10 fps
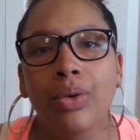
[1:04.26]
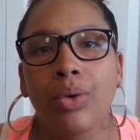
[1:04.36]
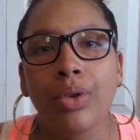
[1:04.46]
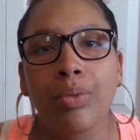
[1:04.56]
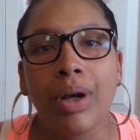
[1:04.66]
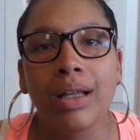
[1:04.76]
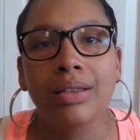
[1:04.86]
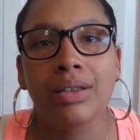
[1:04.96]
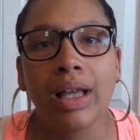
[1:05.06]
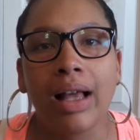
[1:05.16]
old
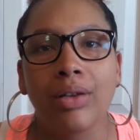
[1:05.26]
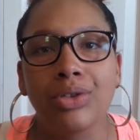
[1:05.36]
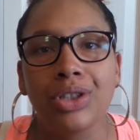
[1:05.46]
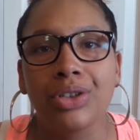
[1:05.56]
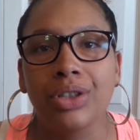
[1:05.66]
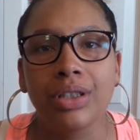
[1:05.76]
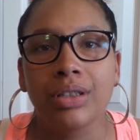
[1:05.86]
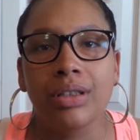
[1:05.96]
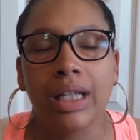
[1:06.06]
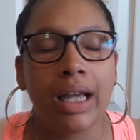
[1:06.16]
Northwest, the allergies
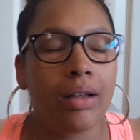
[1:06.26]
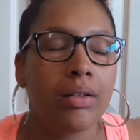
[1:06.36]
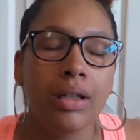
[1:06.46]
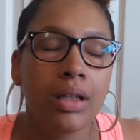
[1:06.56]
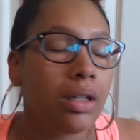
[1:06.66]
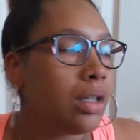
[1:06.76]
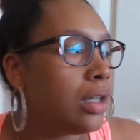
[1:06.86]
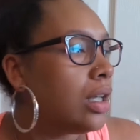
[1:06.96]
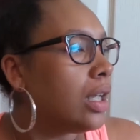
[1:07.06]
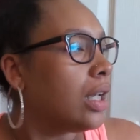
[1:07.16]
just, yeah.
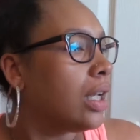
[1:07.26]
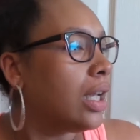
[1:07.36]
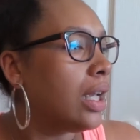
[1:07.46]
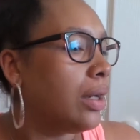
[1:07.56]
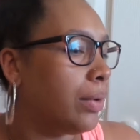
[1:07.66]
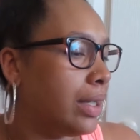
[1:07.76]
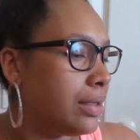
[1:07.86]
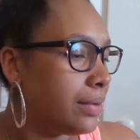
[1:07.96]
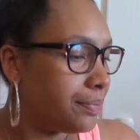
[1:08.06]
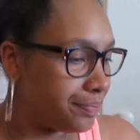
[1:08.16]

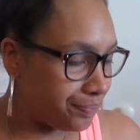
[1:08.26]
Anyways,